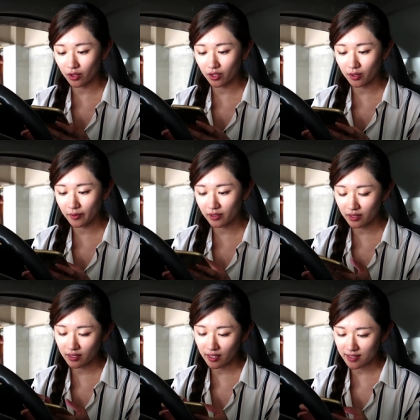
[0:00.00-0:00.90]

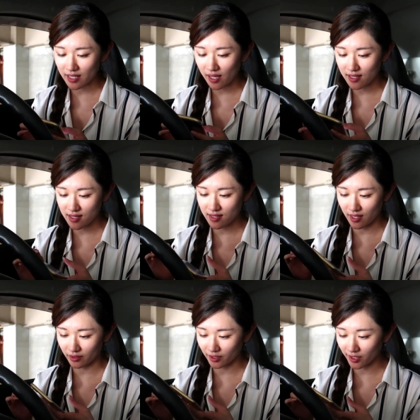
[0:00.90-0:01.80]
Urban Design
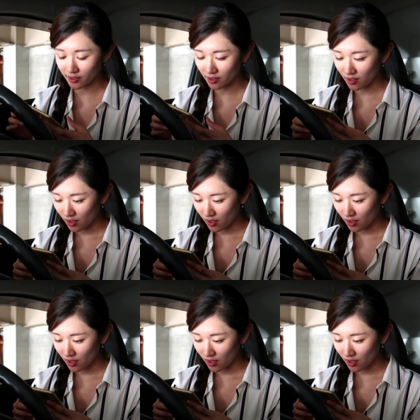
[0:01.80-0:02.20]
Center.